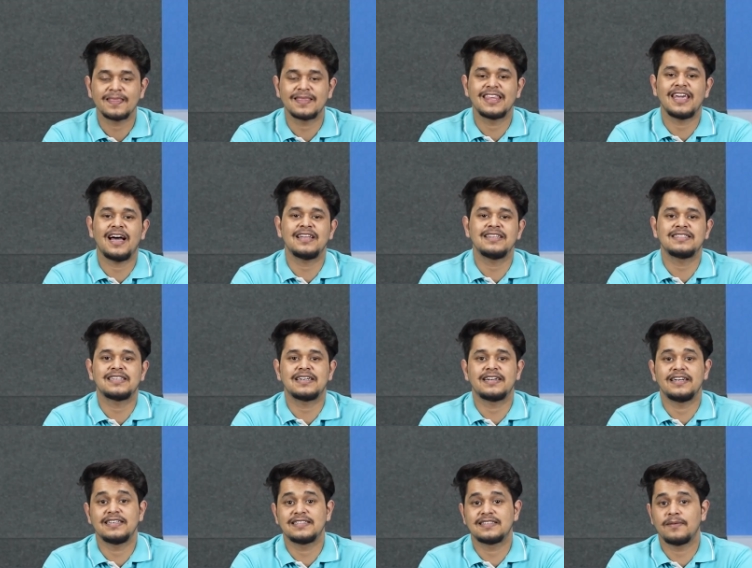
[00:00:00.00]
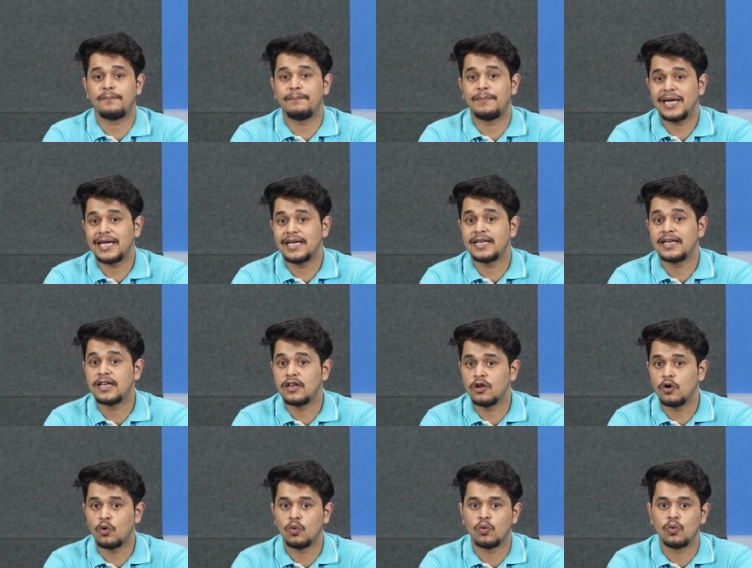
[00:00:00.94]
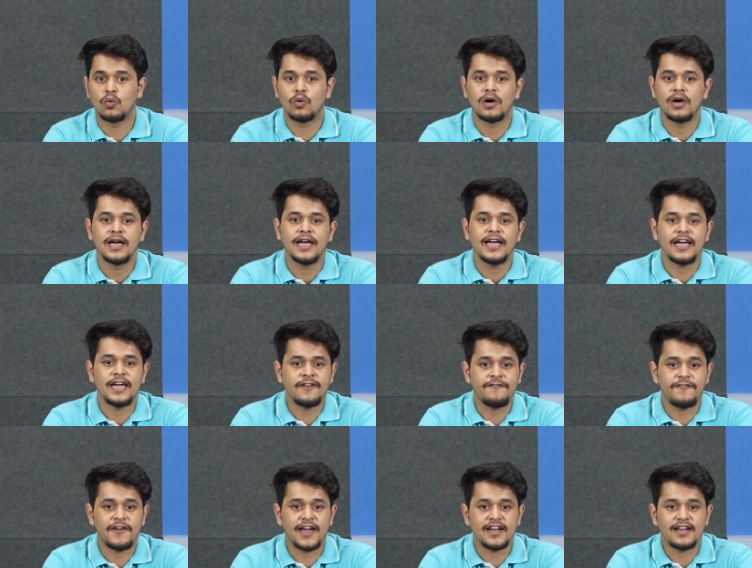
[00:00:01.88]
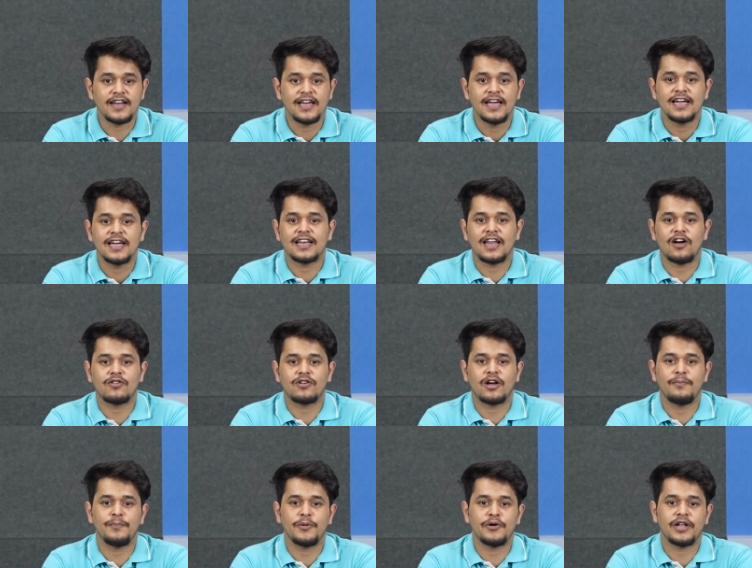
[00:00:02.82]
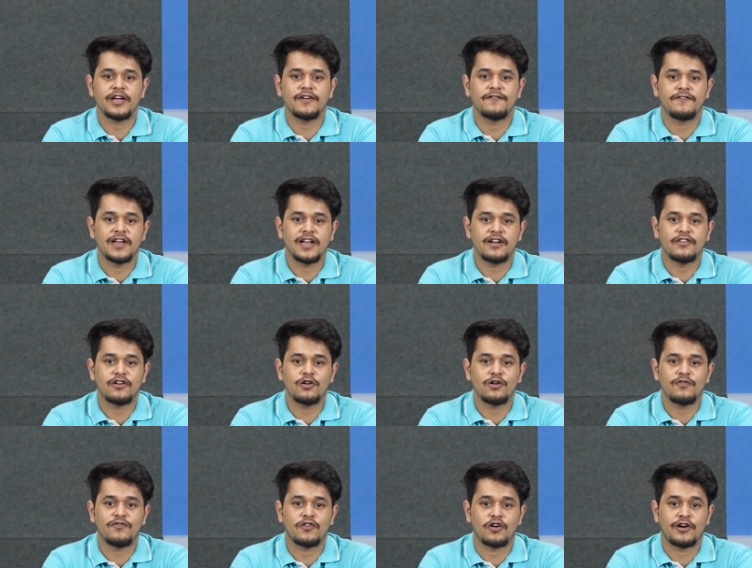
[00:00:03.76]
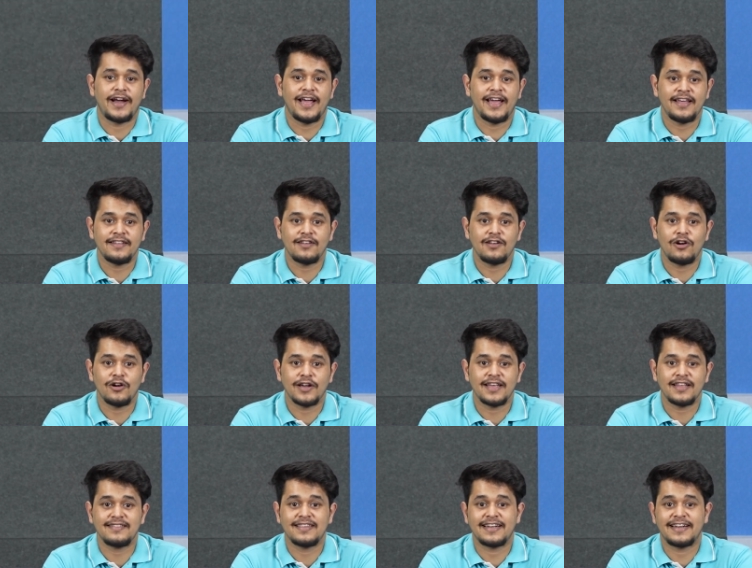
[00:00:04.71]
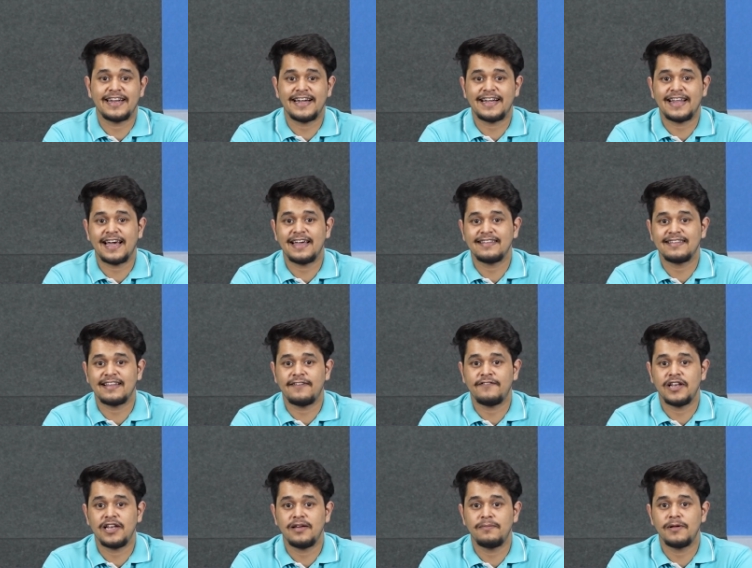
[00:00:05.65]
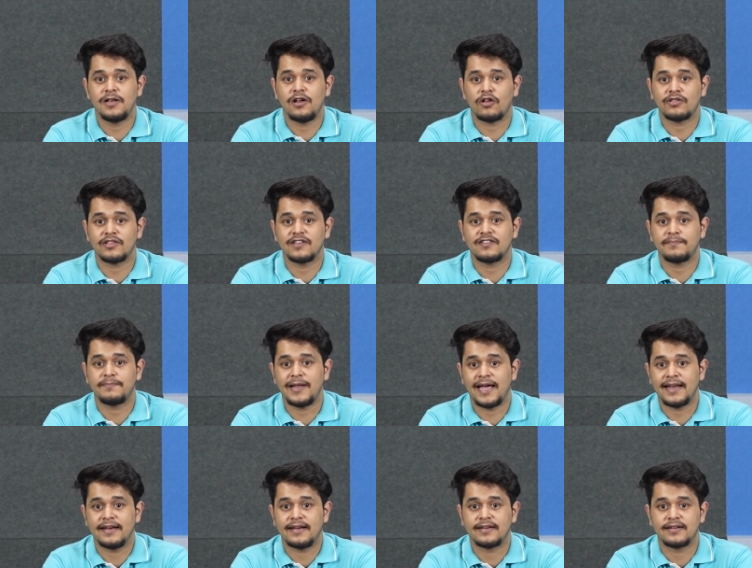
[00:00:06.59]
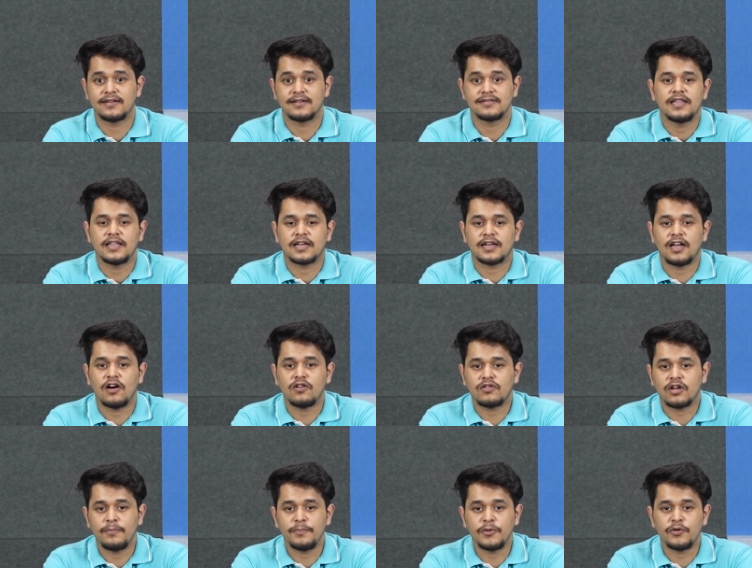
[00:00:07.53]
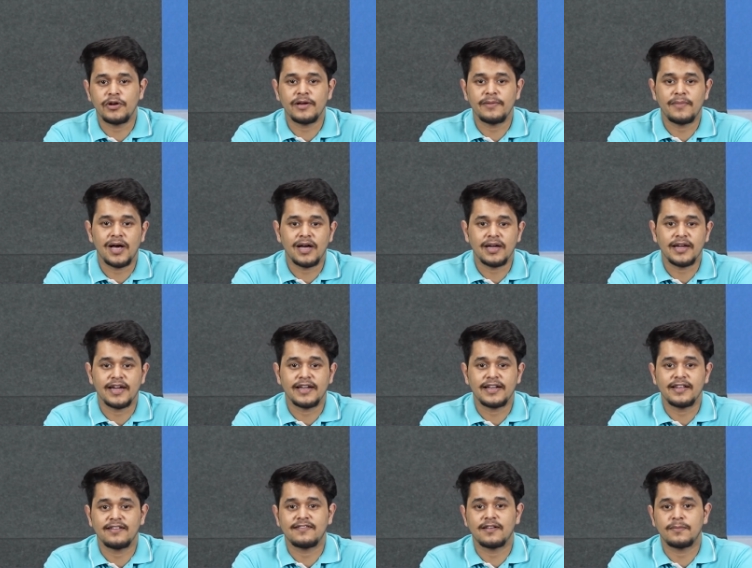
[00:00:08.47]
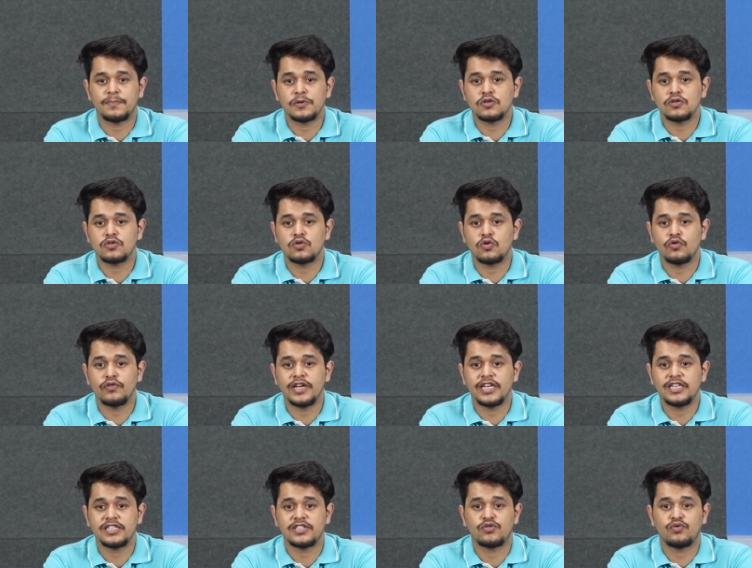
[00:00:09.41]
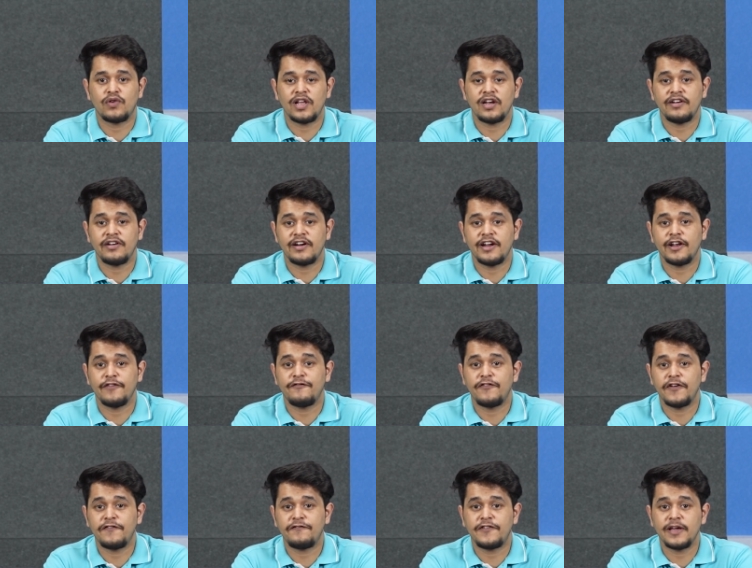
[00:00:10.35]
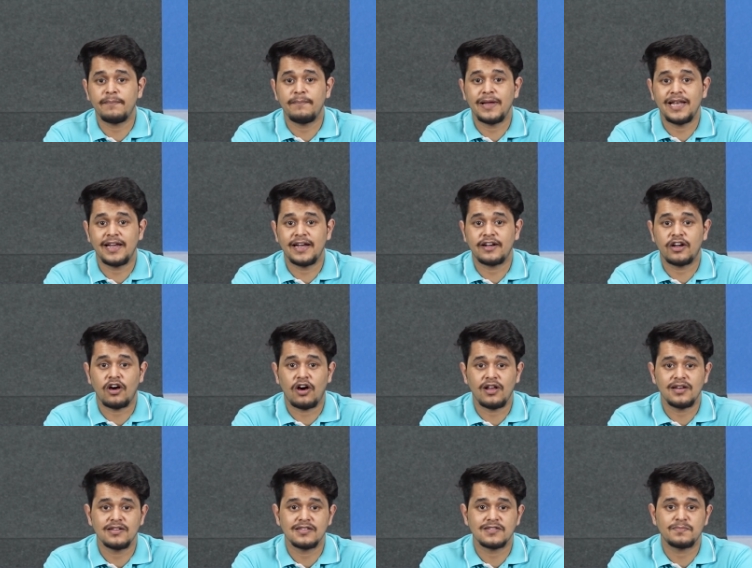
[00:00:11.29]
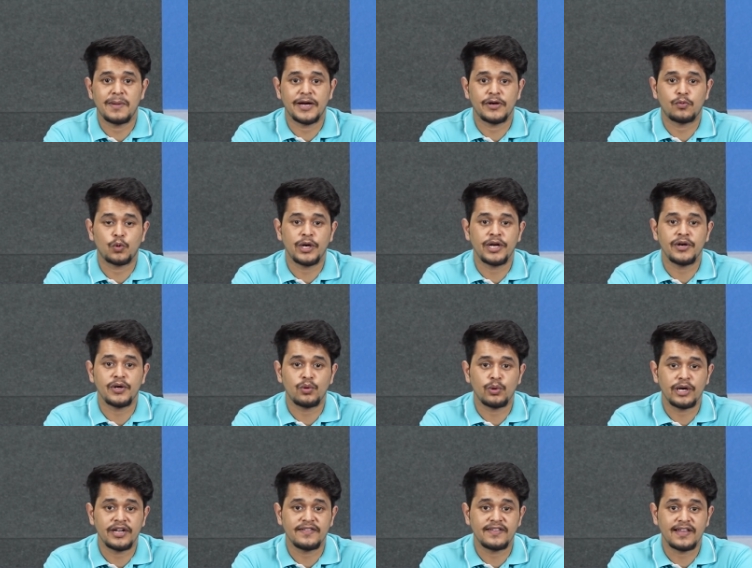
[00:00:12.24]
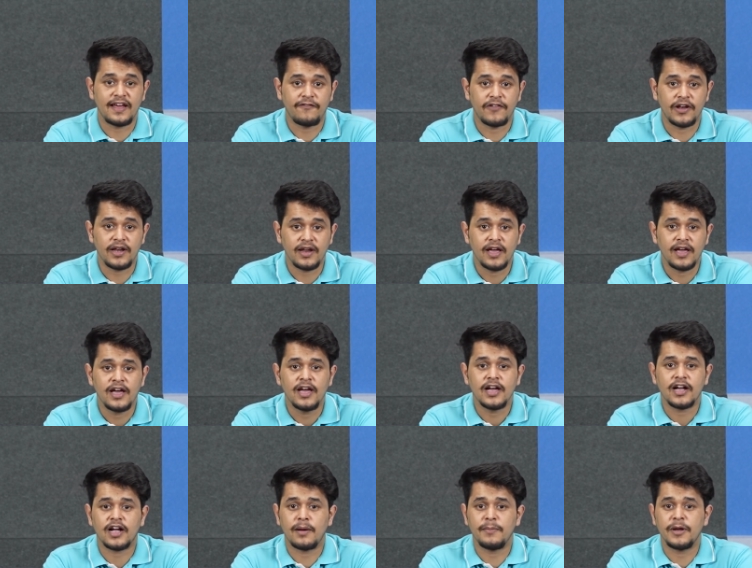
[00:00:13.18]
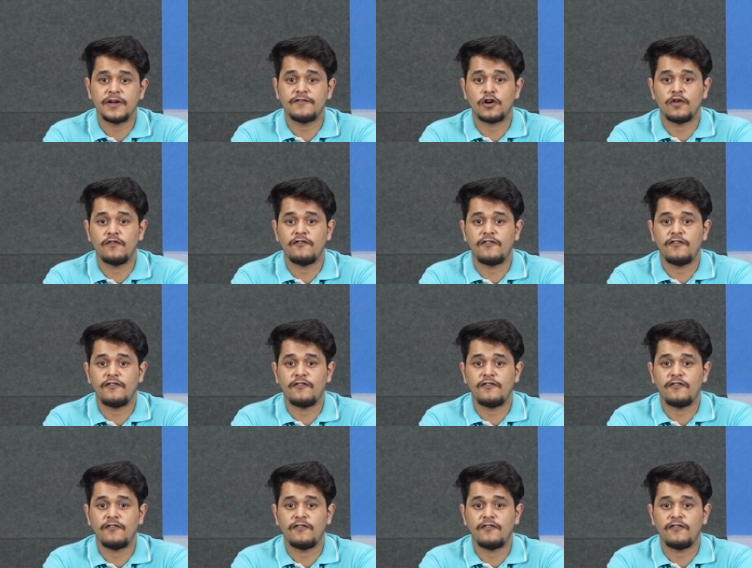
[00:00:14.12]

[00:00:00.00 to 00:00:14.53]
The answer is a big no. In fact, cloud computing will grow for as long as the data is available on this planet. The cloud computing market is supposed to reach $1250 billion by 2027, coming from